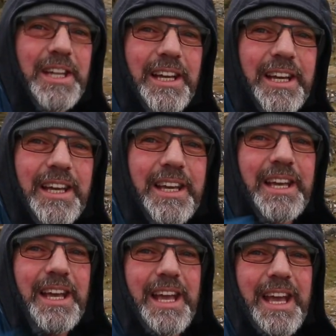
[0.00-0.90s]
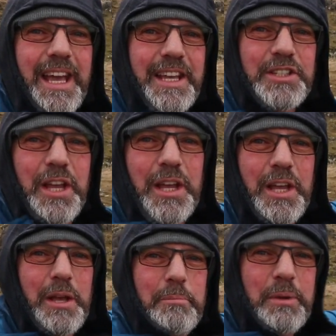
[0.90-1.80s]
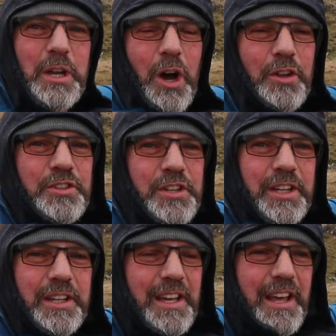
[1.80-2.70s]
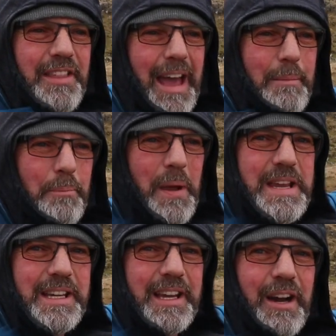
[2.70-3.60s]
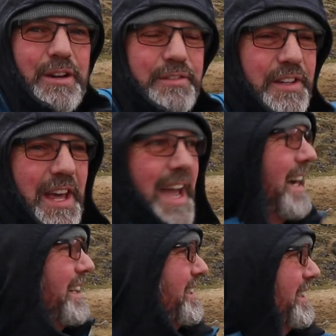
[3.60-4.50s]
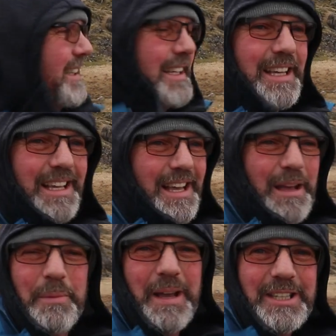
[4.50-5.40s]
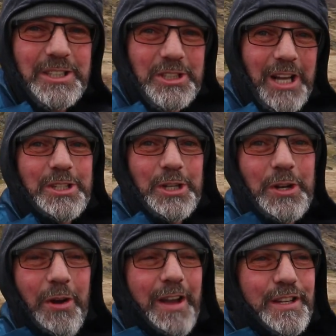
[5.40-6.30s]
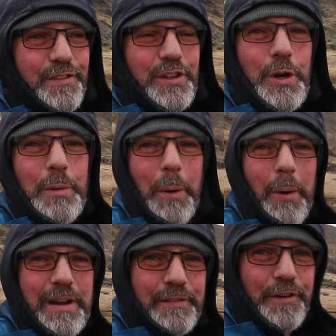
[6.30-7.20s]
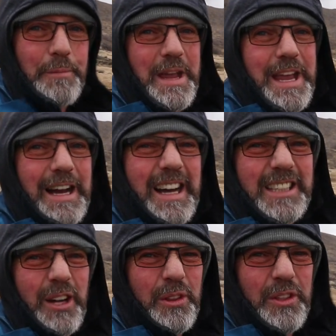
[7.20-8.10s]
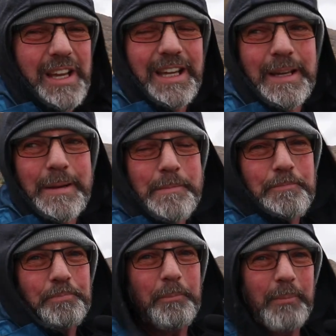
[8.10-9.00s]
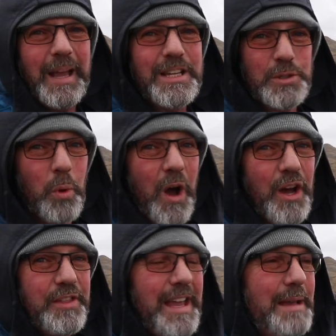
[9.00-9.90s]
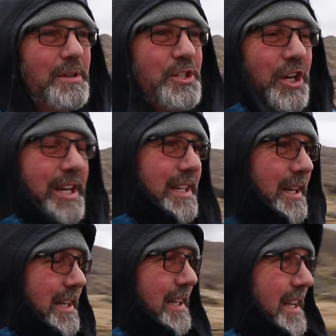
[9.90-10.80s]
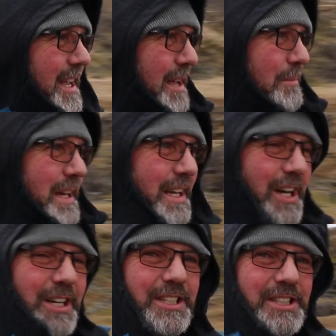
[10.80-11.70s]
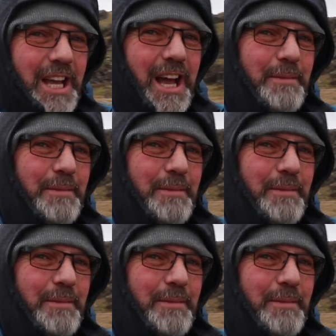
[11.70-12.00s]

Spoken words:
it? It's beyond that peak over there. But it's such a nice viewpoint from here. I don't think it's worth imaging because,